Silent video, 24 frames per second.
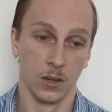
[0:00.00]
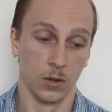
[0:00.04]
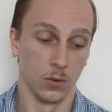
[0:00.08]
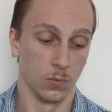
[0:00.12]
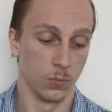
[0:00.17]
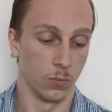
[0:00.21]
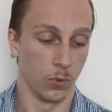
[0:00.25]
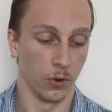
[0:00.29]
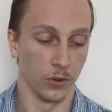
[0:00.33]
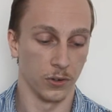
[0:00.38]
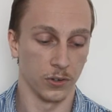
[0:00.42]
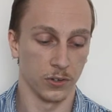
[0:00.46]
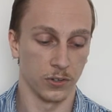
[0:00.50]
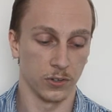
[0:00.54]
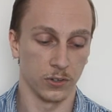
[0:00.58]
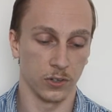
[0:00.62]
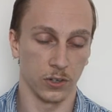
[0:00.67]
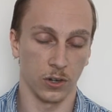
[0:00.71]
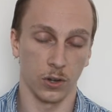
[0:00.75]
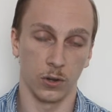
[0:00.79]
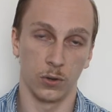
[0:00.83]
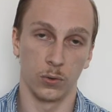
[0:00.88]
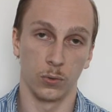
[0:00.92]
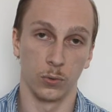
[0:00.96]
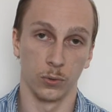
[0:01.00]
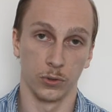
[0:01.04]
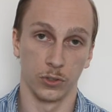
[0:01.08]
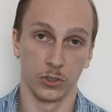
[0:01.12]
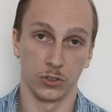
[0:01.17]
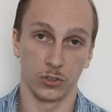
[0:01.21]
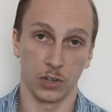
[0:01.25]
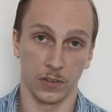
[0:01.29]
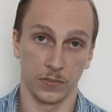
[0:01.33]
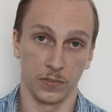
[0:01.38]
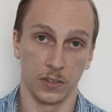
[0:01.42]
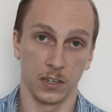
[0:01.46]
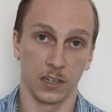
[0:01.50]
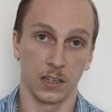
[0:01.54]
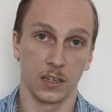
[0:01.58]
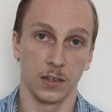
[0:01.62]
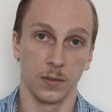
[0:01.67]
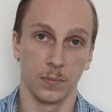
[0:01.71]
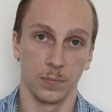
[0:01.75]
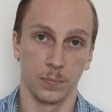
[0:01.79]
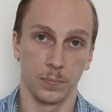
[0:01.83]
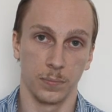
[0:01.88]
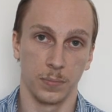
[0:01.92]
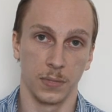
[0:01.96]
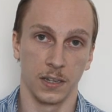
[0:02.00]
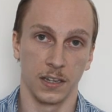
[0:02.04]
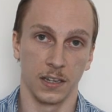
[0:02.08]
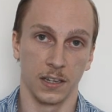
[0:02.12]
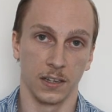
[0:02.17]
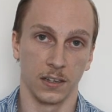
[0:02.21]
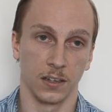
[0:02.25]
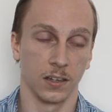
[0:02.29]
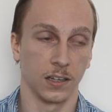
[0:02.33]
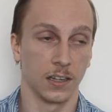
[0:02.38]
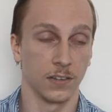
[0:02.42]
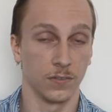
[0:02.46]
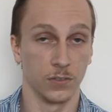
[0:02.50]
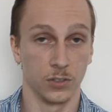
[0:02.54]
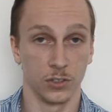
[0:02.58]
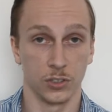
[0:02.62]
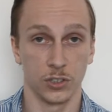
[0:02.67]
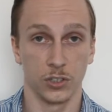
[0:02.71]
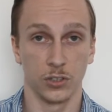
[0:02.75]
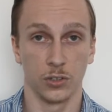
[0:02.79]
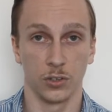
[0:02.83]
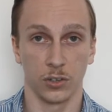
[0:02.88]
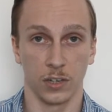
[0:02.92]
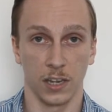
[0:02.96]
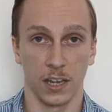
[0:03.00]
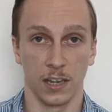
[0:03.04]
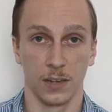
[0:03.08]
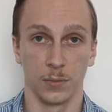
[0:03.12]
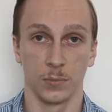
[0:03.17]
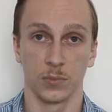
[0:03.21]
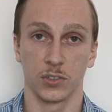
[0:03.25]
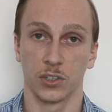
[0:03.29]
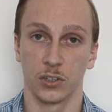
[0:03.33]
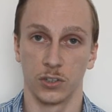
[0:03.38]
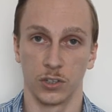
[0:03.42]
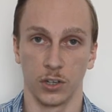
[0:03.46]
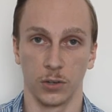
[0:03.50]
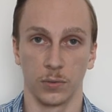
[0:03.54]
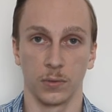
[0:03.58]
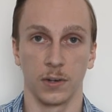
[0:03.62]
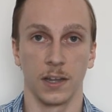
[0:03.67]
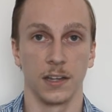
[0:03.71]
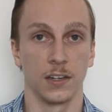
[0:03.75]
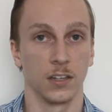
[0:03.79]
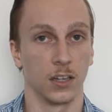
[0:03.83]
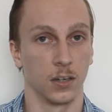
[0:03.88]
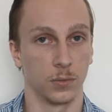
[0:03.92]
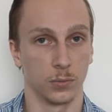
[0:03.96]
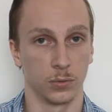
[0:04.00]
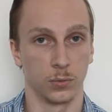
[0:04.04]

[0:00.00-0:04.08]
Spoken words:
want all the traffic being given to your game so you don't end up